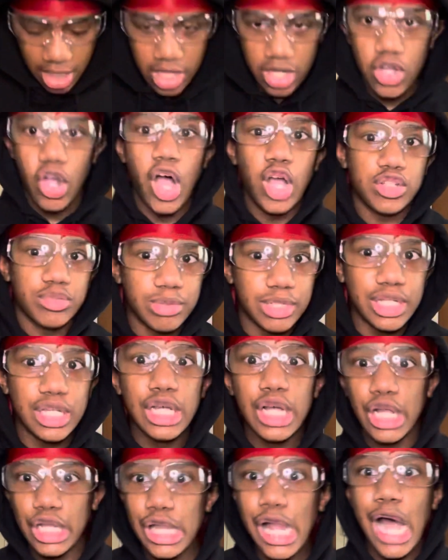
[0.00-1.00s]
Cost me
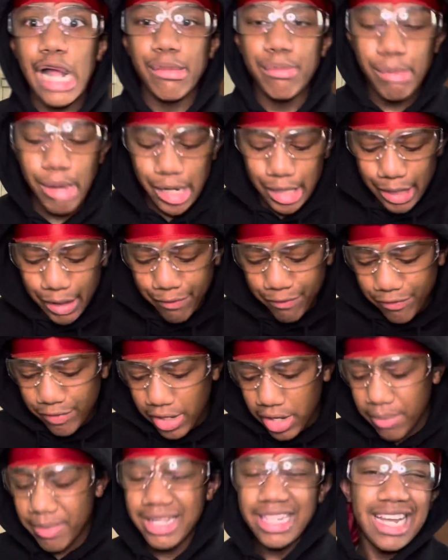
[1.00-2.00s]
a lot of money, you
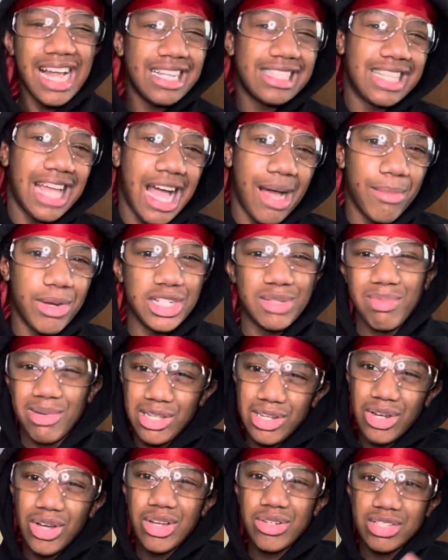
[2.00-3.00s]
feel me? Not that much, but you
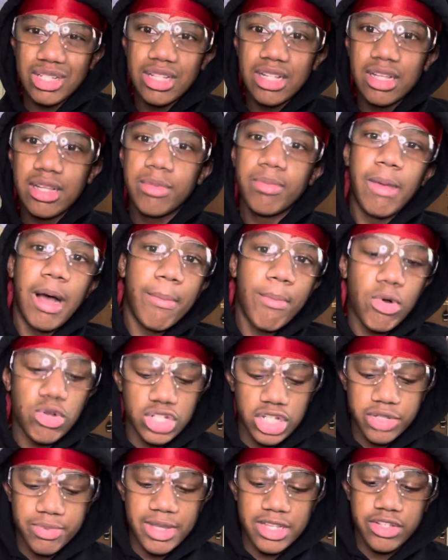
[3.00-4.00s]
know, it's my most
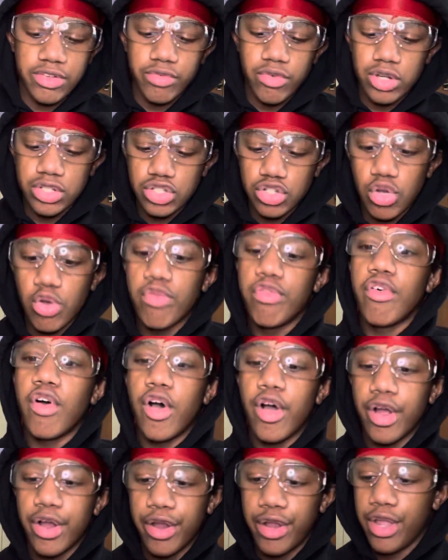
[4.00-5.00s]
expensive one so
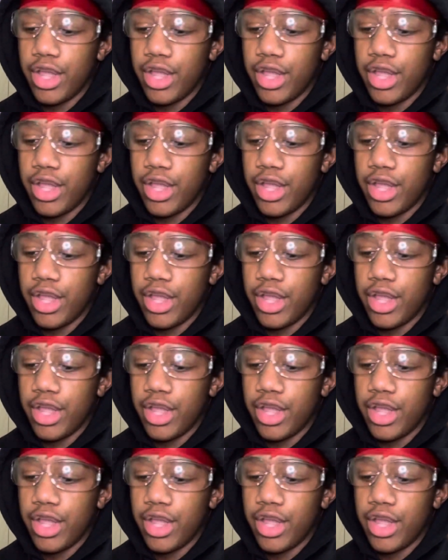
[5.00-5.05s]
far.